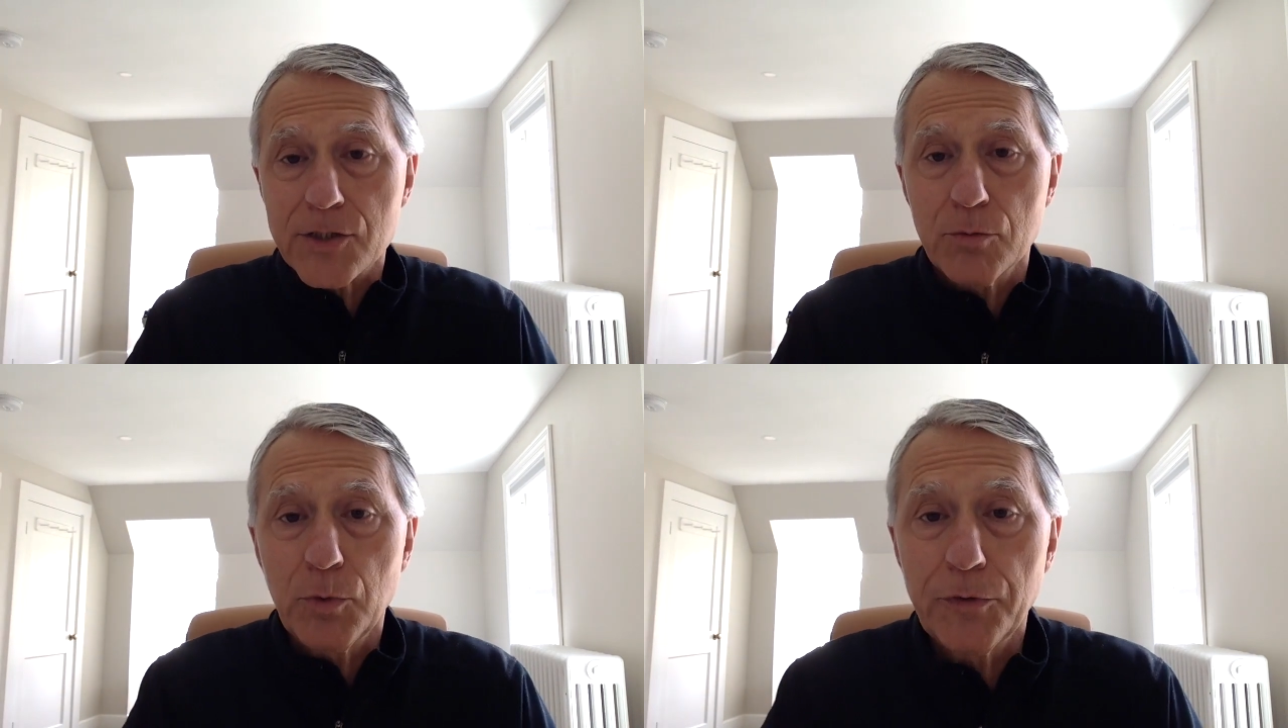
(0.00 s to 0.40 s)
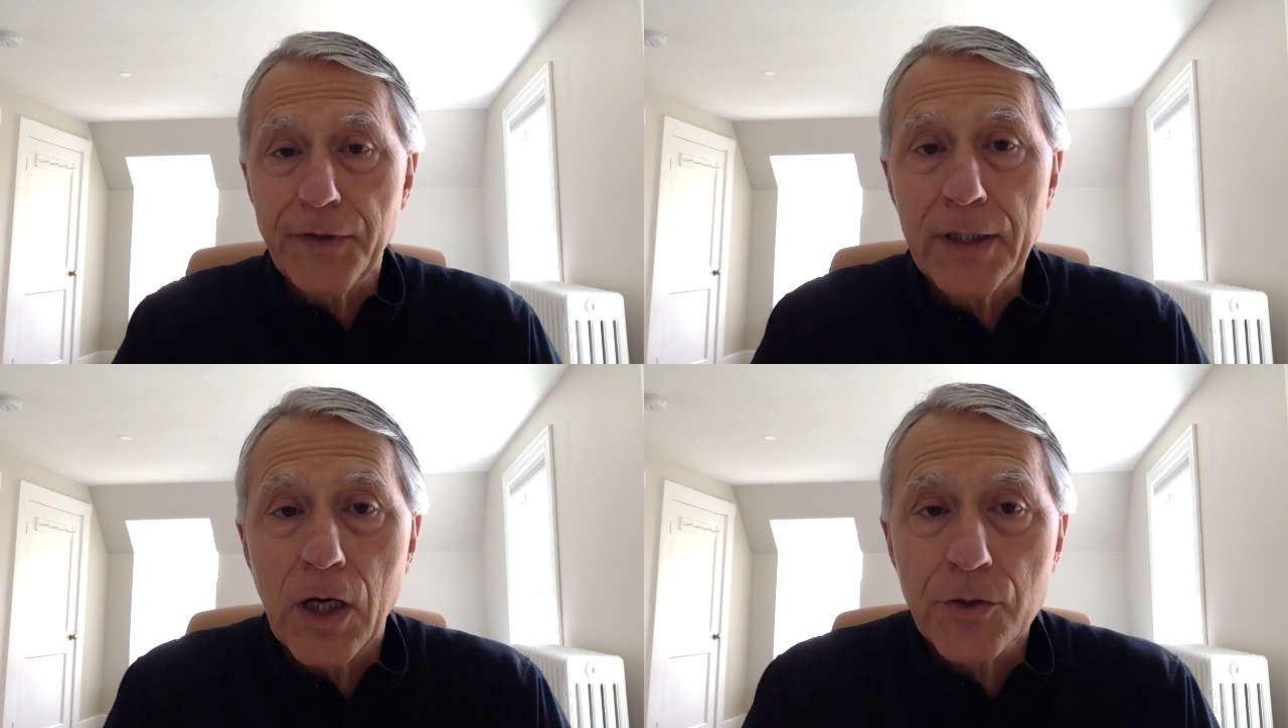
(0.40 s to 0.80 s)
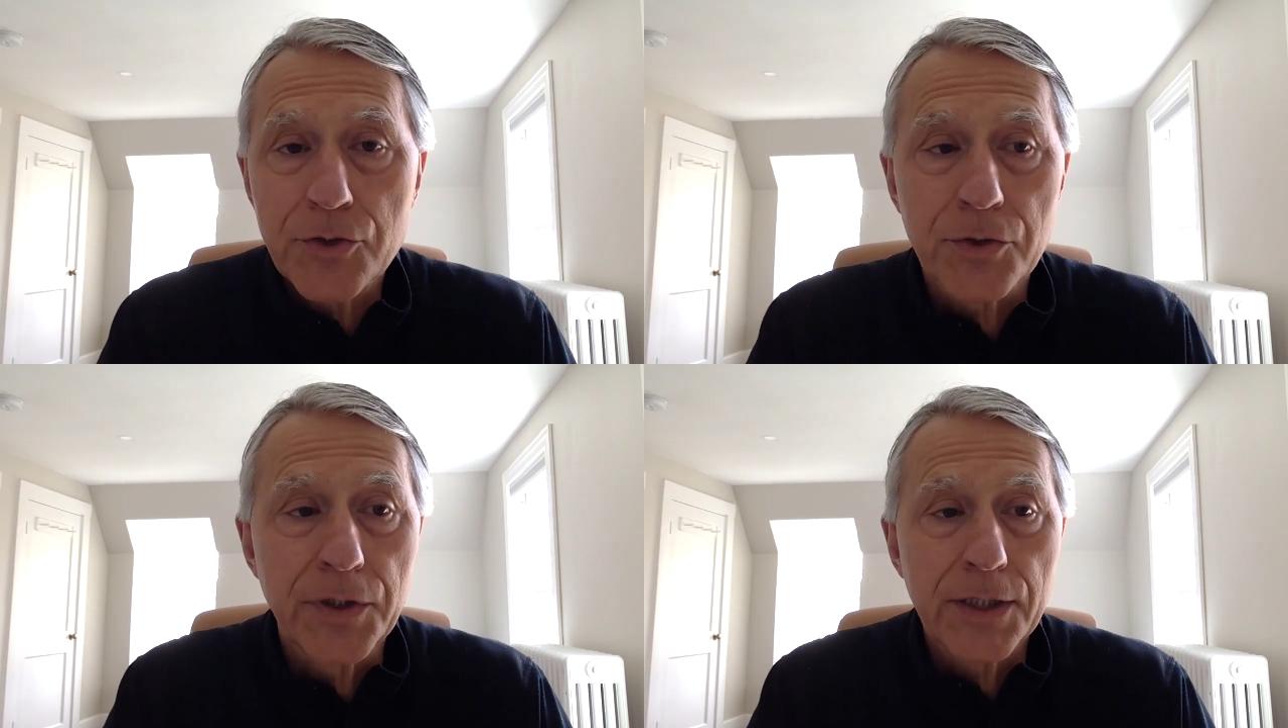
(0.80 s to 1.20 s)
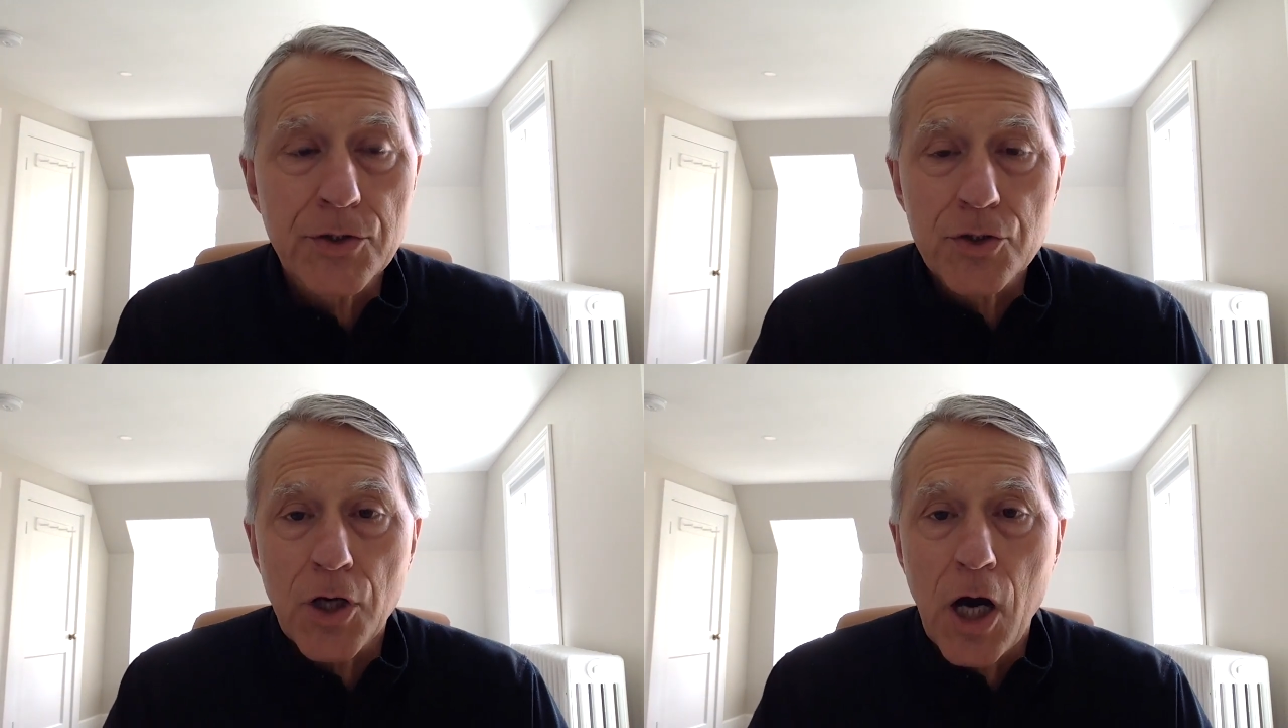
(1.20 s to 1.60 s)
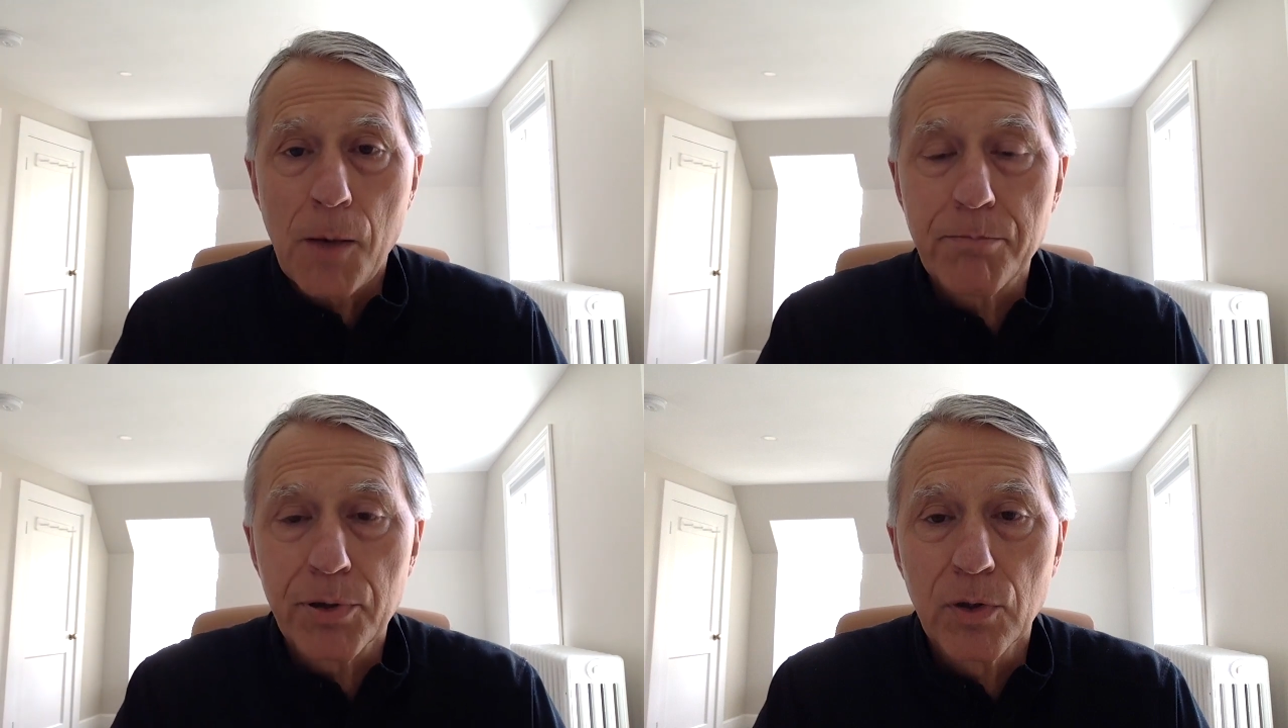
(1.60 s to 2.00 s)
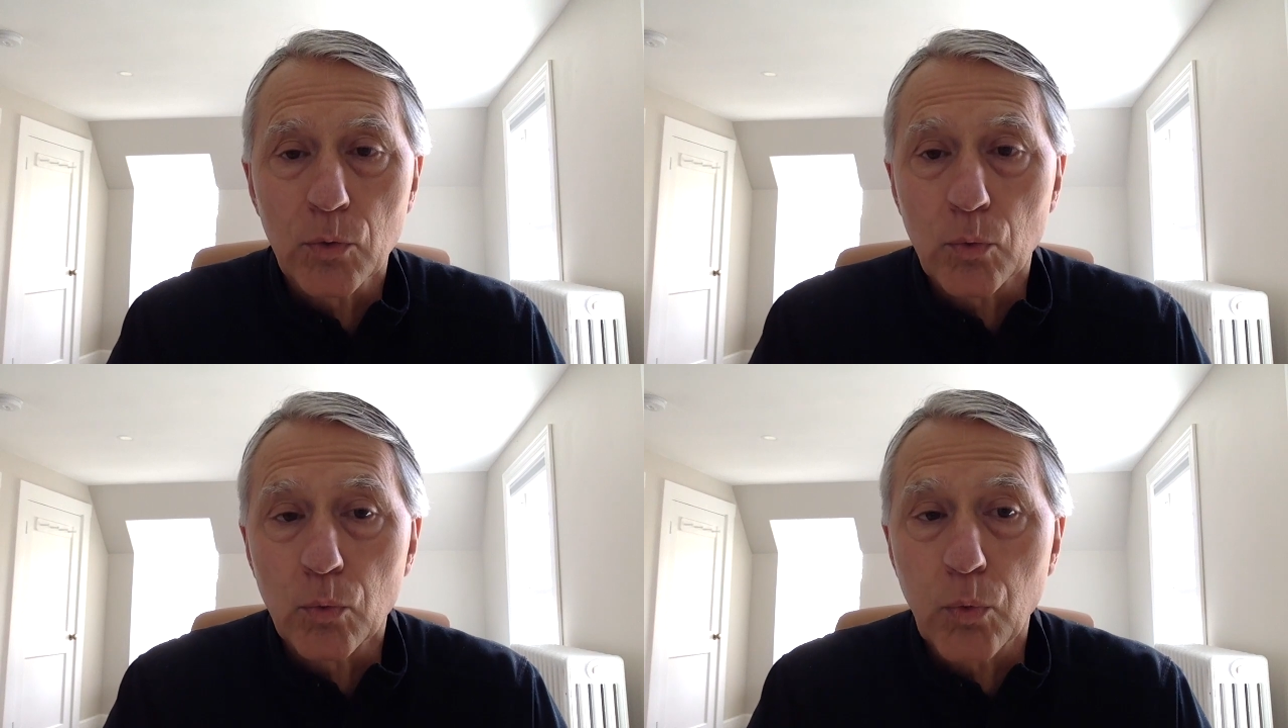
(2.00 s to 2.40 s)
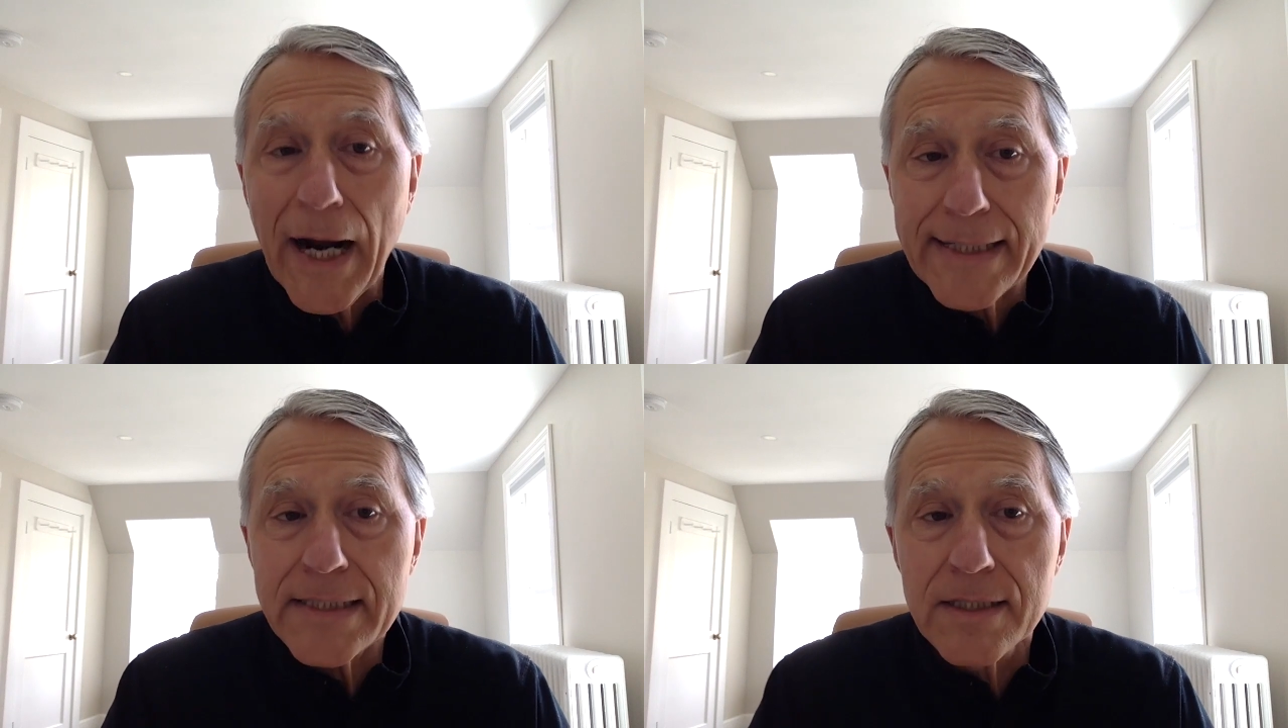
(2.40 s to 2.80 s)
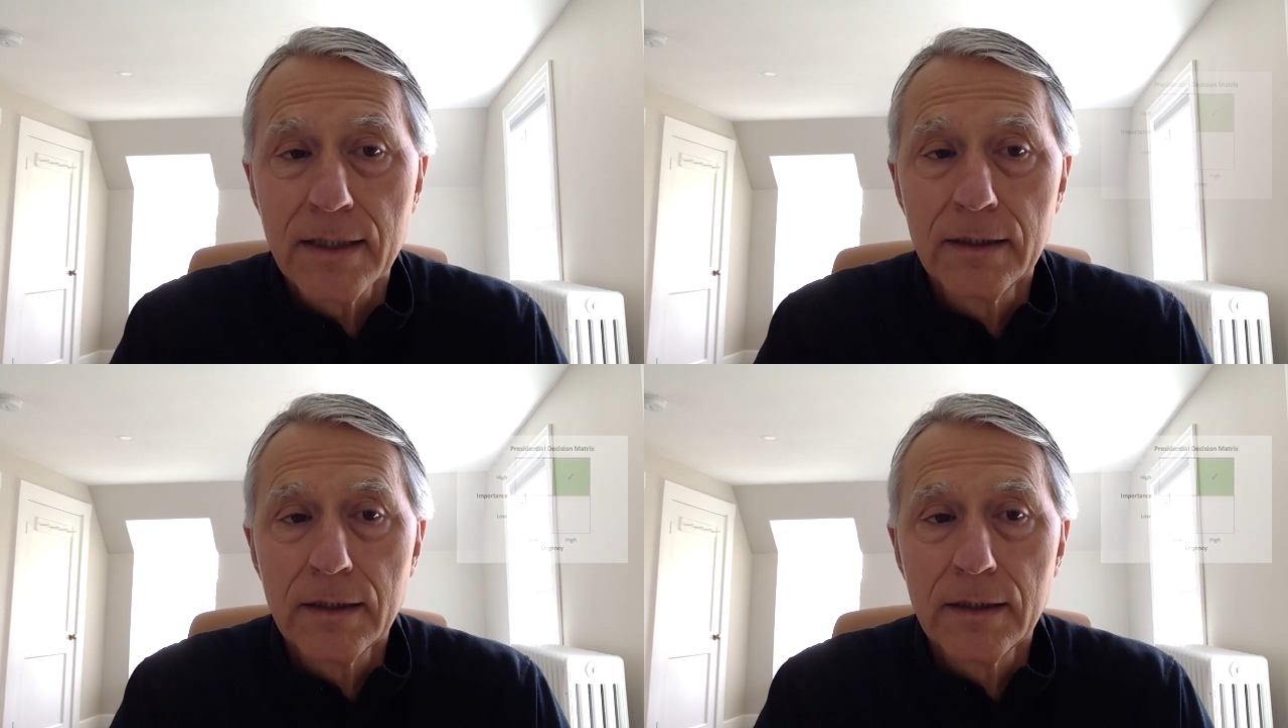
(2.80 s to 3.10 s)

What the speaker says: so moving on to the top right,